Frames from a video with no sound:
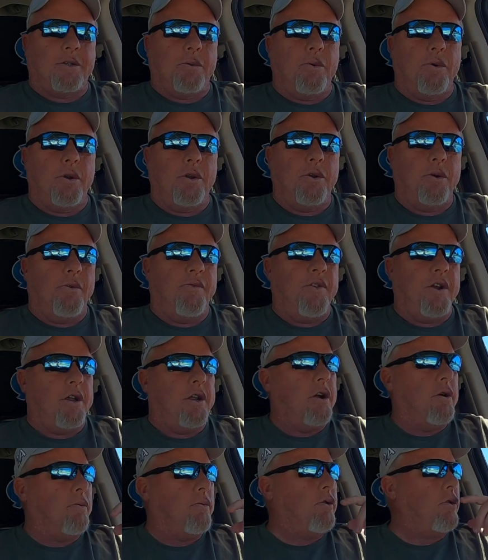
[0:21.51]
I want to do a
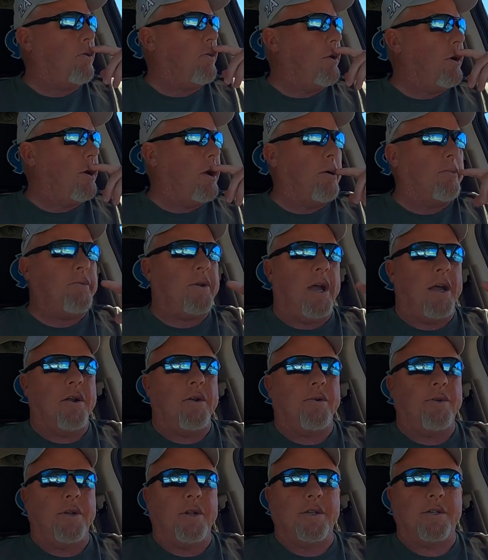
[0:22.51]
video real quick update
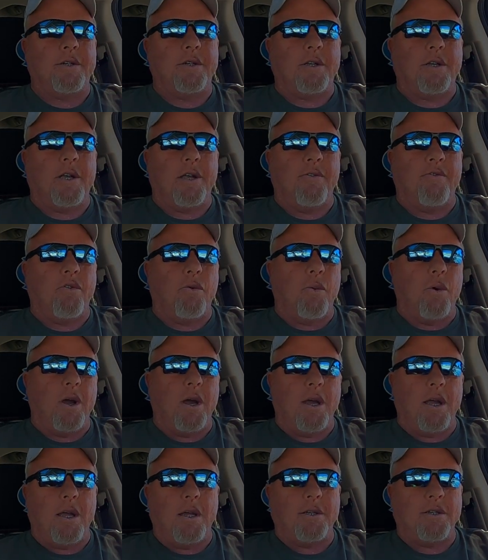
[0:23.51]
on this
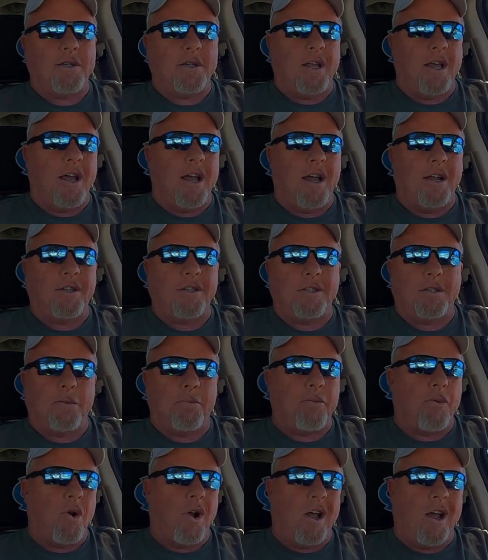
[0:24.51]
giveaway /
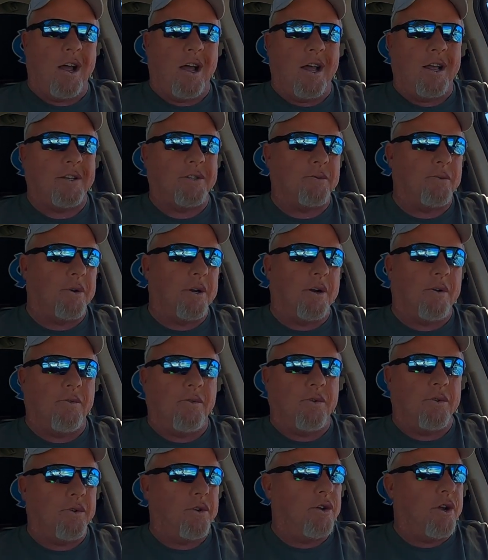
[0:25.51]
surprise,
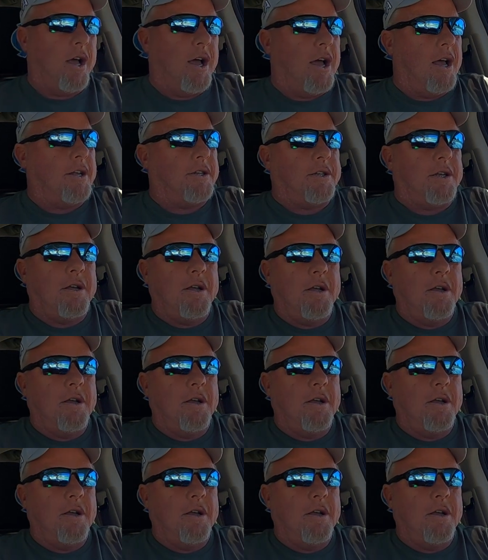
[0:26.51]
whatever you guys